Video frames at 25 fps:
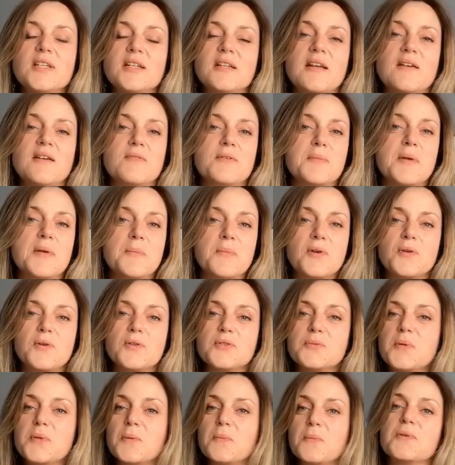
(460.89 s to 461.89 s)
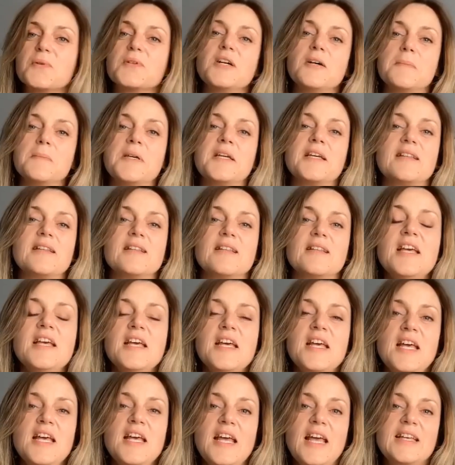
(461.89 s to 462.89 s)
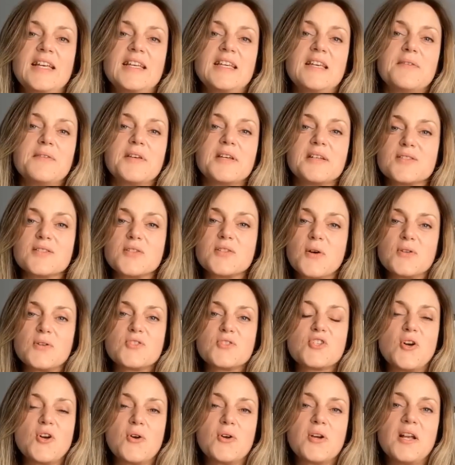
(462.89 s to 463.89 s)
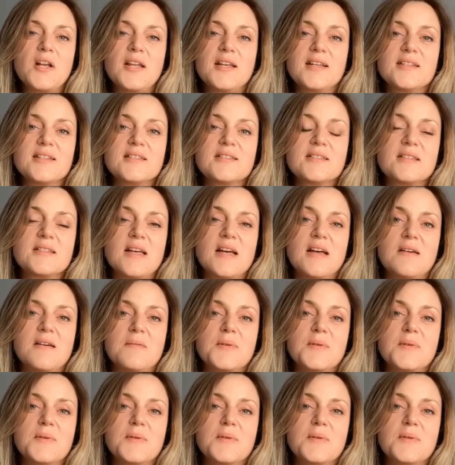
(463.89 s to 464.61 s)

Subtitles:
And I remember old people coming and giving us hot chocolates